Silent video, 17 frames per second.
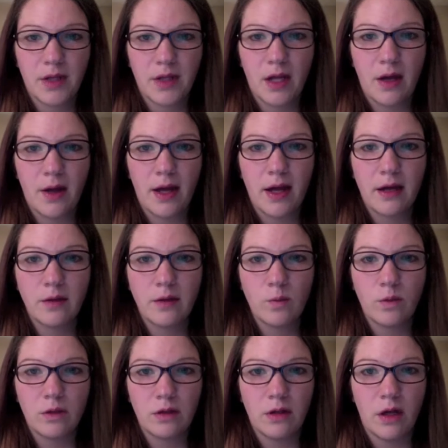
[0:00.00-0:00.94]
and
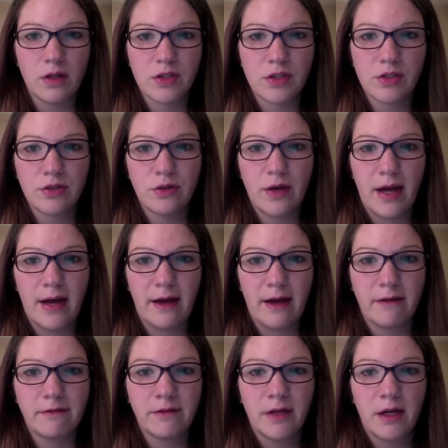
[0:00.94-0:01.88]
will also
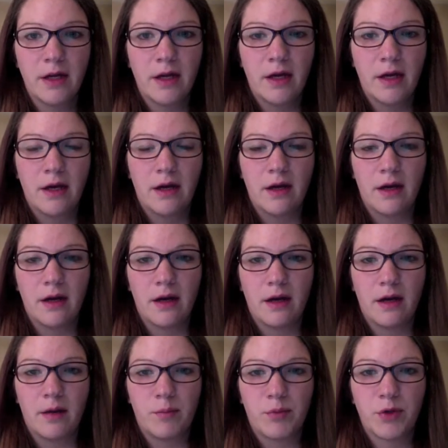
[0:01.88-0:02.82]
have
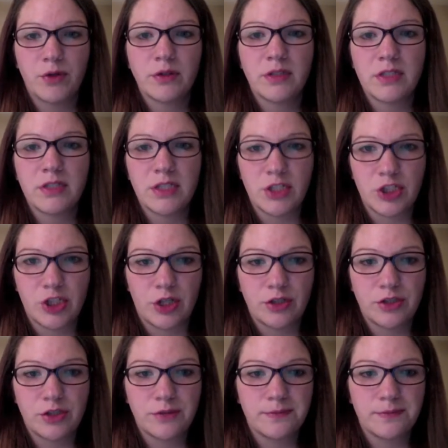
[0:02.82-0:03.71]
purulent discharge.